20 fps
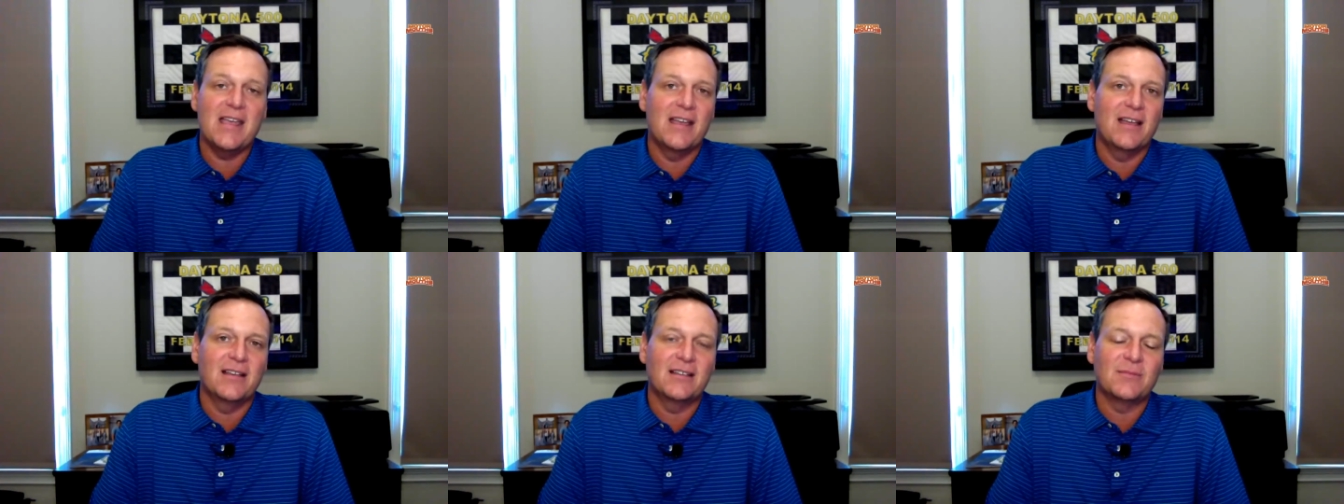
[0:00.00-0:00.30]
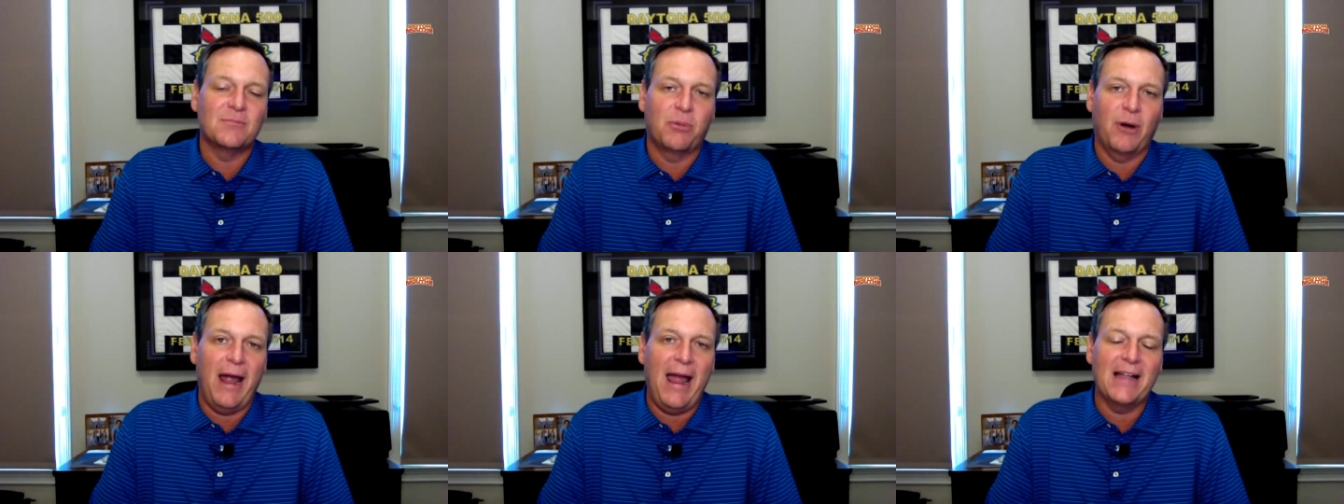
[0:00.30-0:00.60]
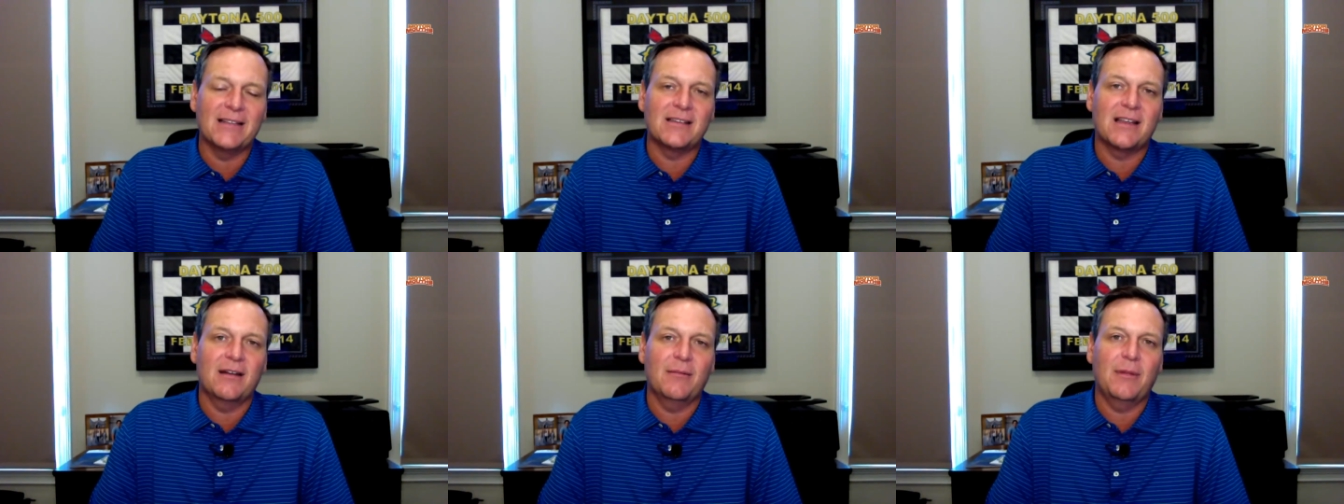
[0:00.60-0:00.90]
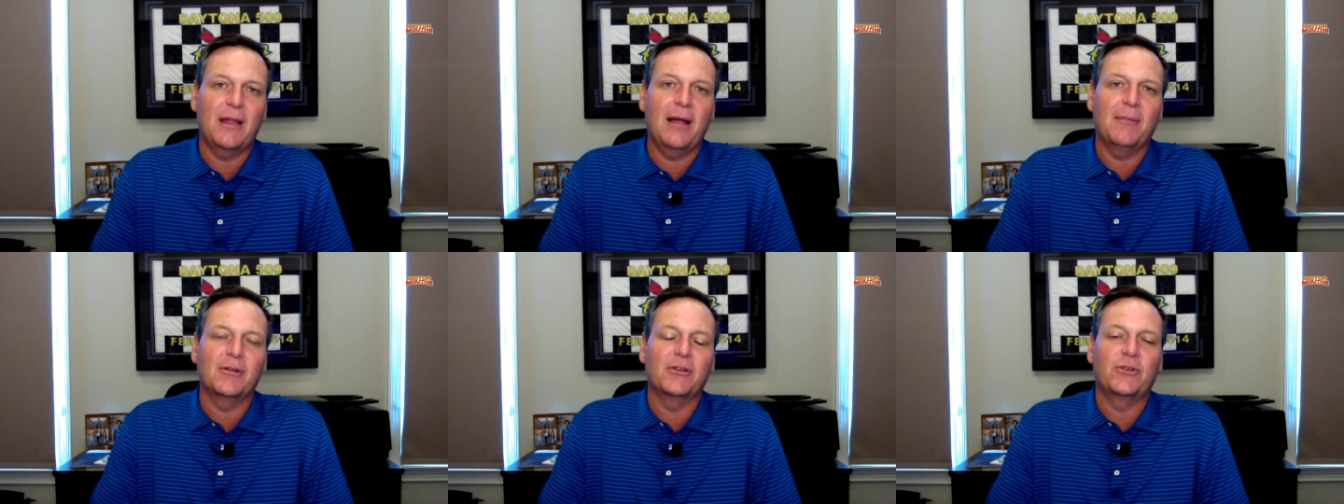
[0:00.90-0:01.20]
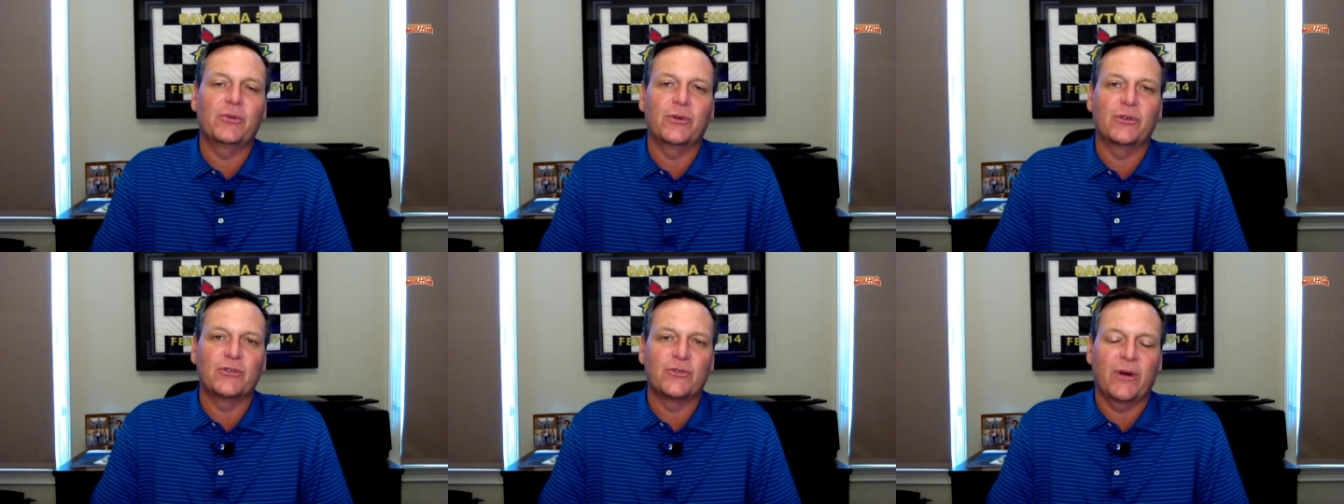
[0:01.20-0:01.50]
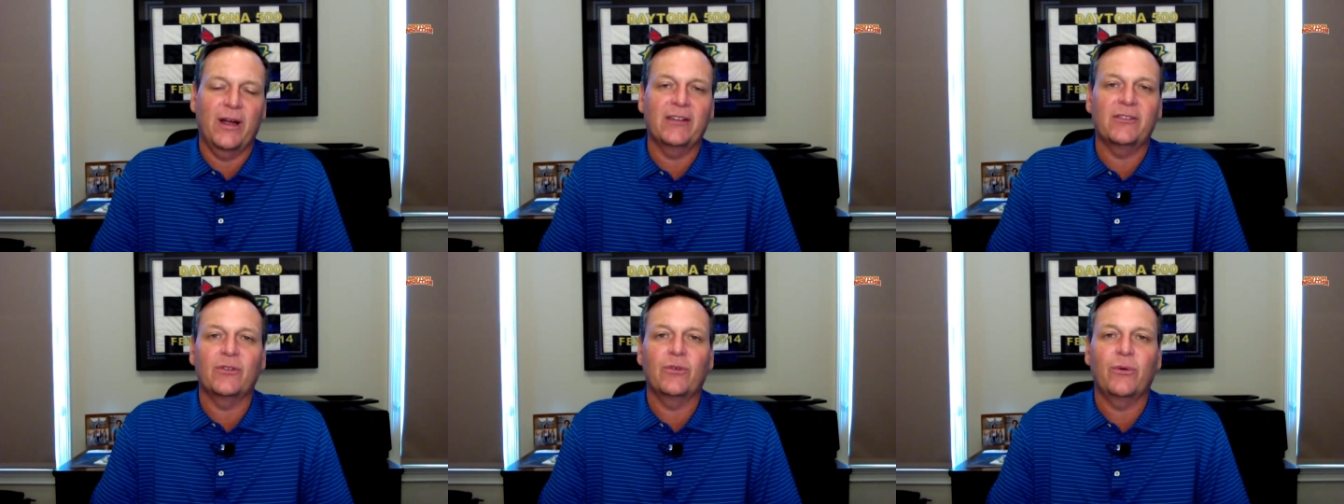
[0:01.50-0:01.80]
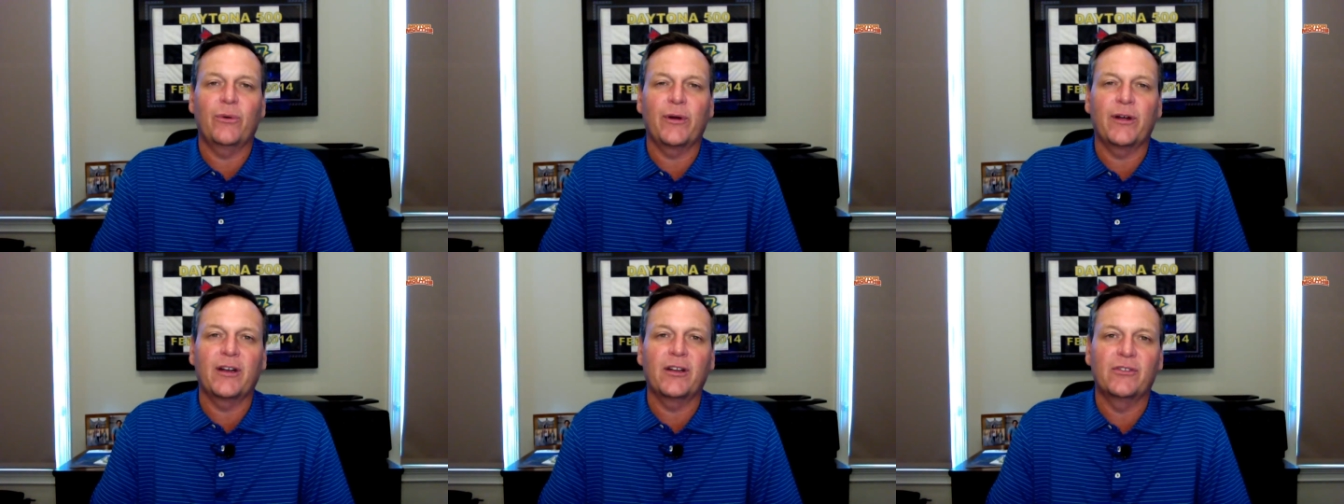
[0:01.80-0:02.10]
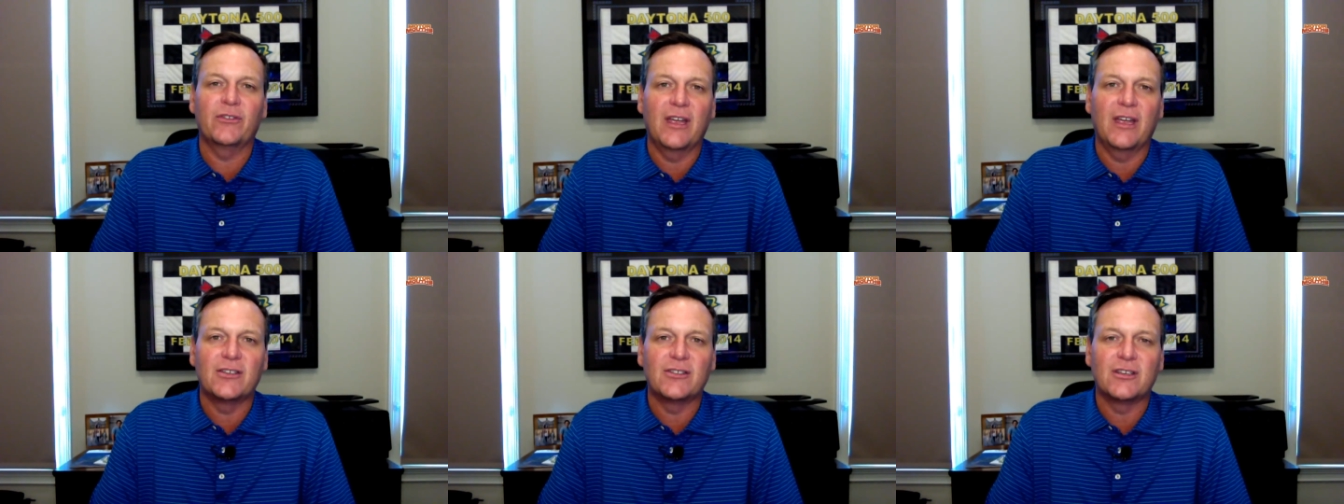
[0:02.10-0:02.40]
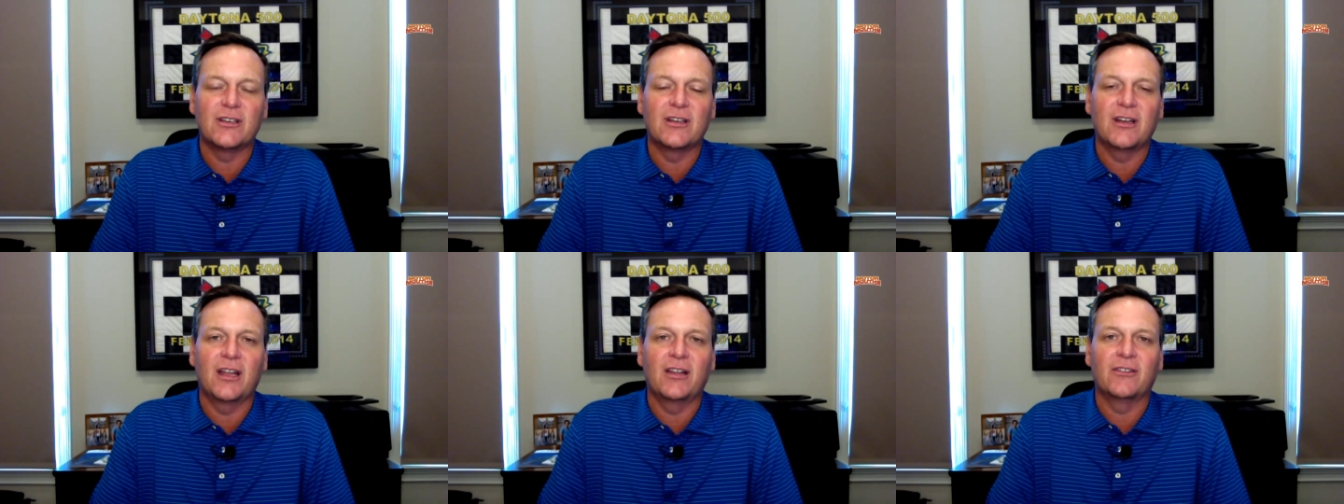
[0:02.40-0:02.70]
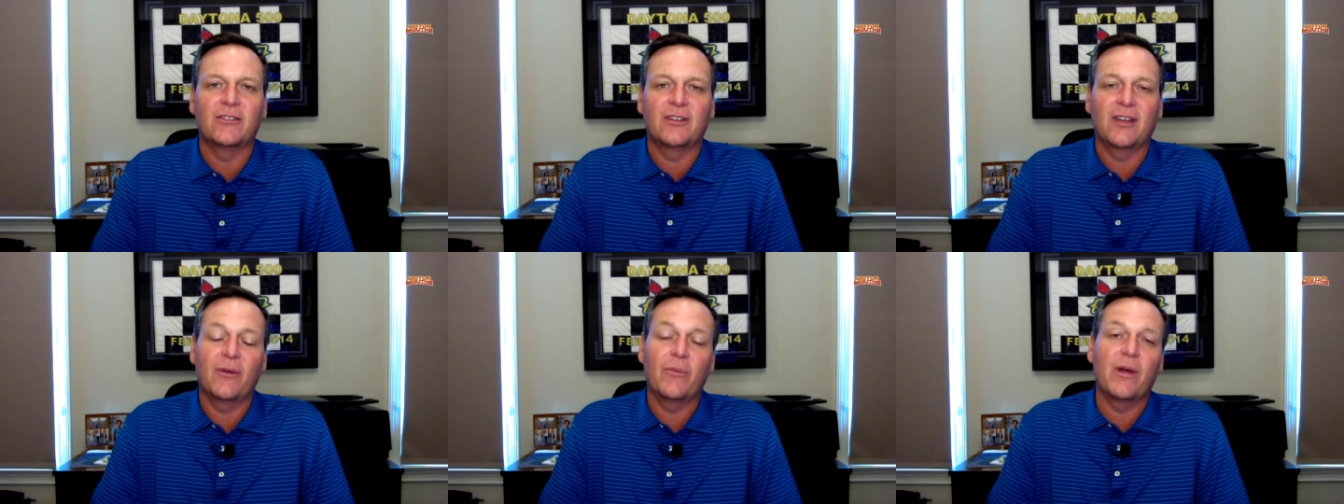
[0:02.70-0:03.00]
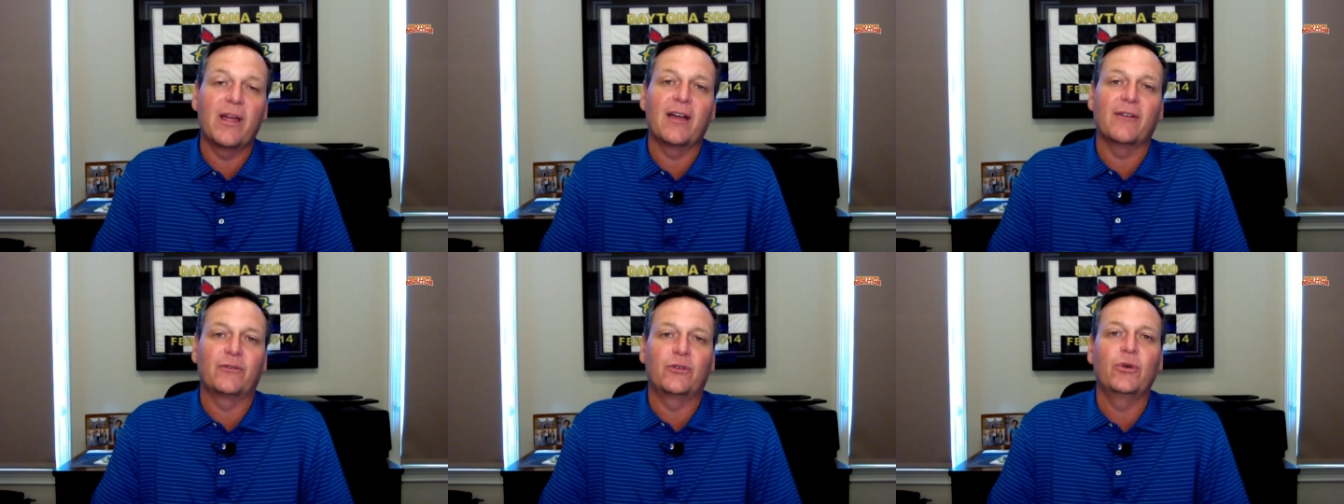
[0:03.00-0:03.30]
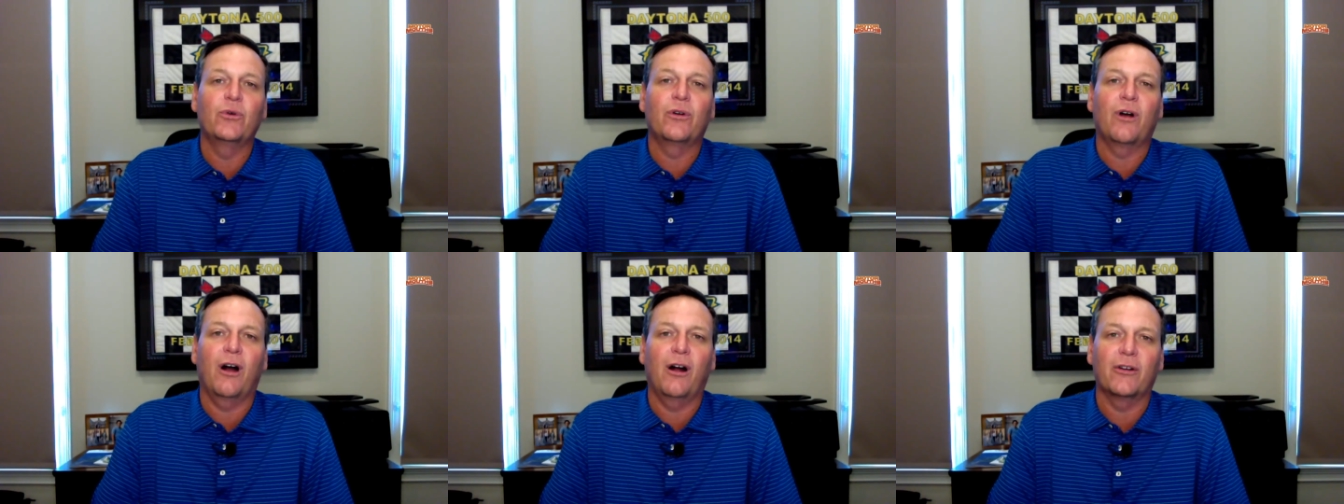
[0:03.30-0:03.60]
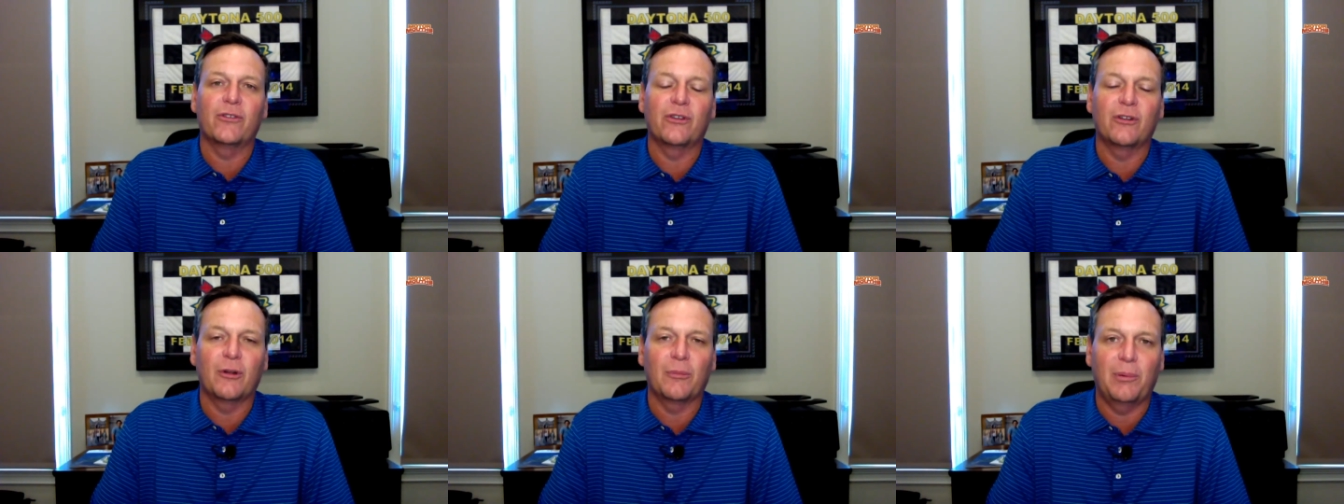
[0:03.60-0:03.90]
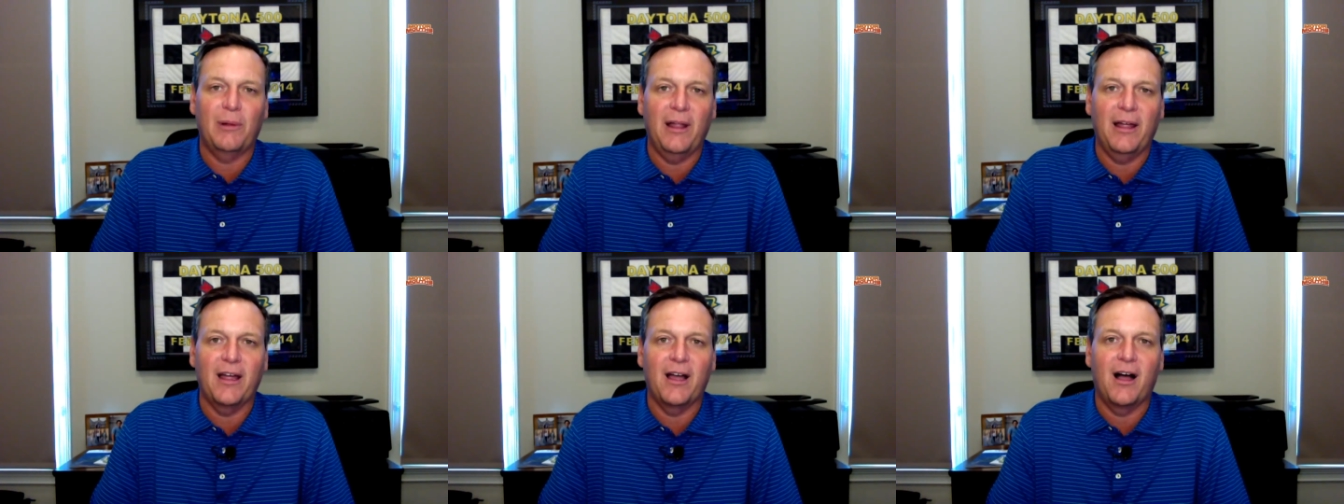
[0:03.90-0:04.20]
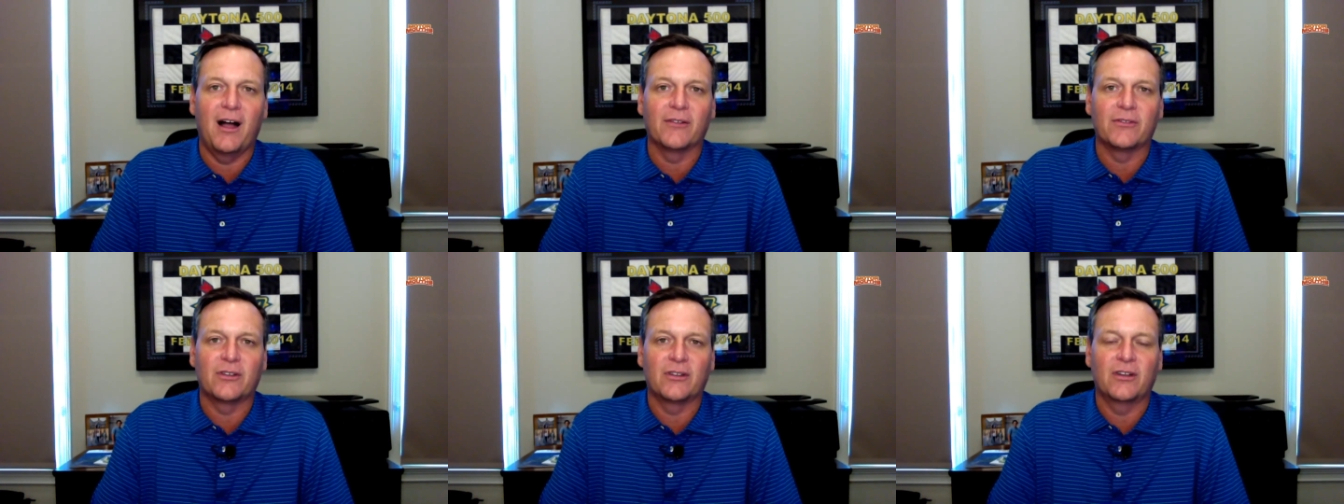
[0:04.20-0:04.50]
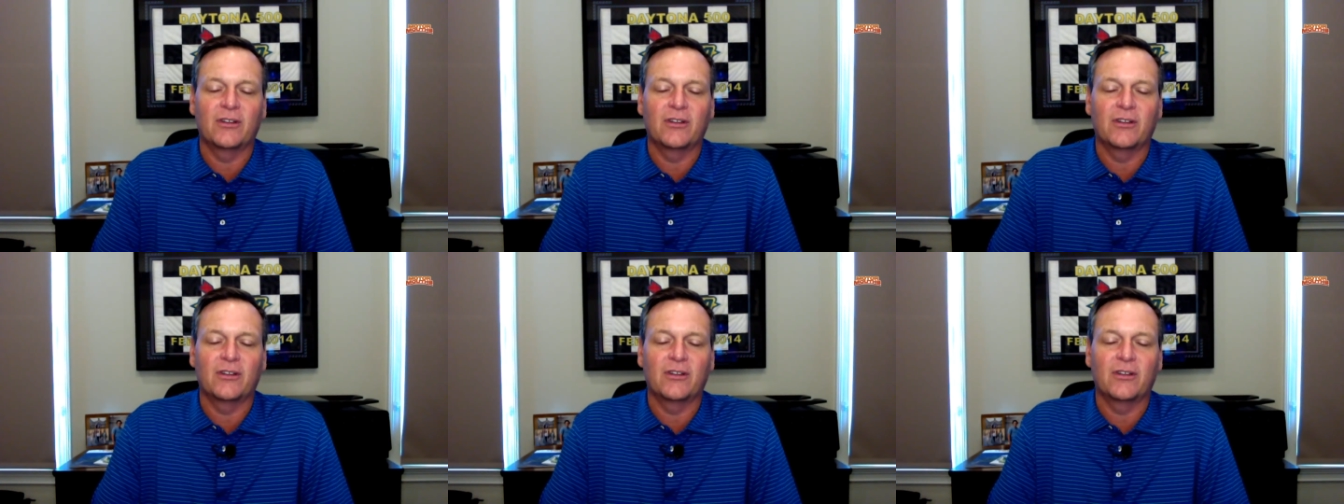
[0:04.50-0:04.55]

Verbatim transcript: is Brad's going to be able to address an organization and say, we have two cars in the playoffs.